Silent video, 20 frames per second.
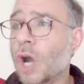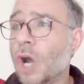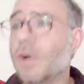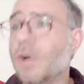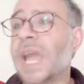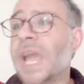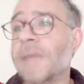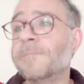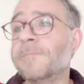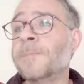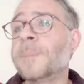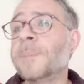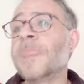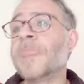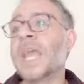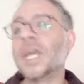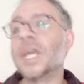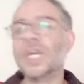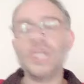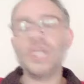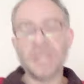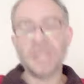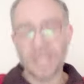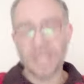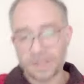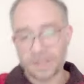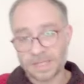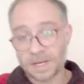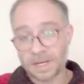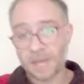Okay,
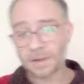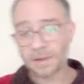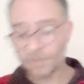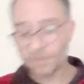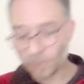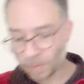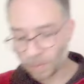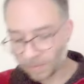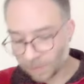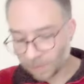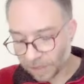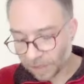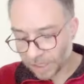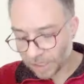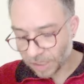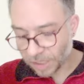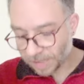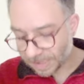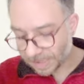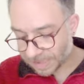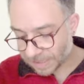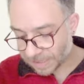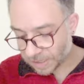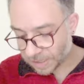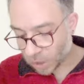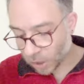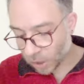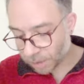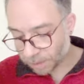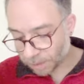here's another form of argument. This is
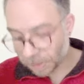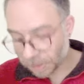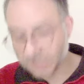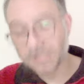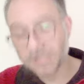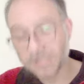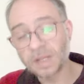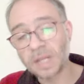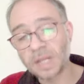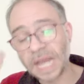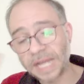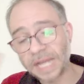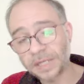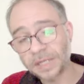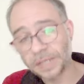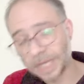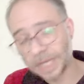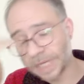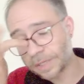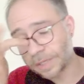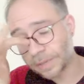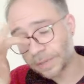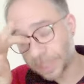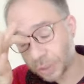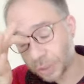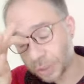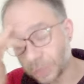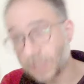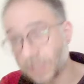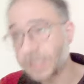called personal
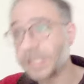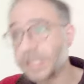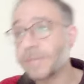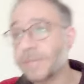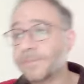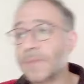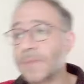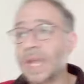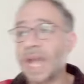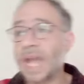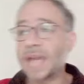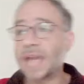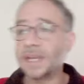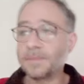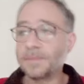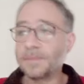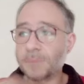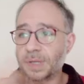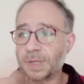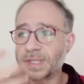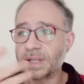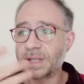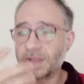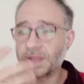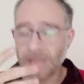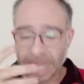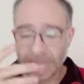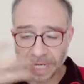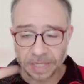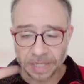incredulity. And in
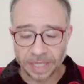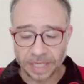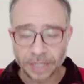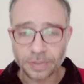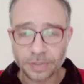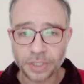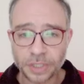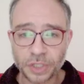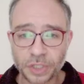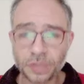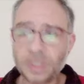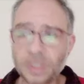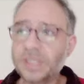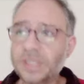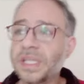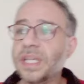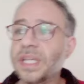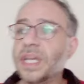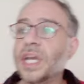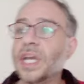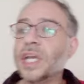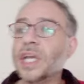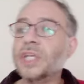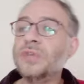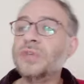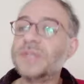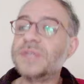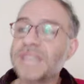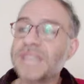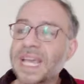personal incredulity,
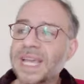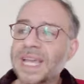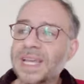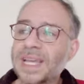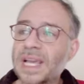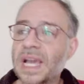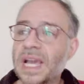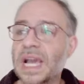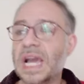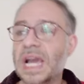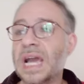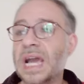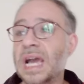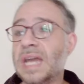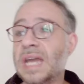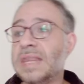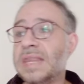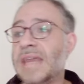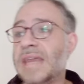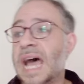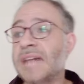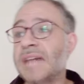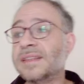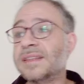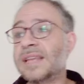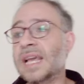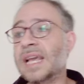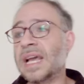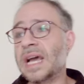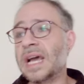you say
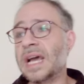that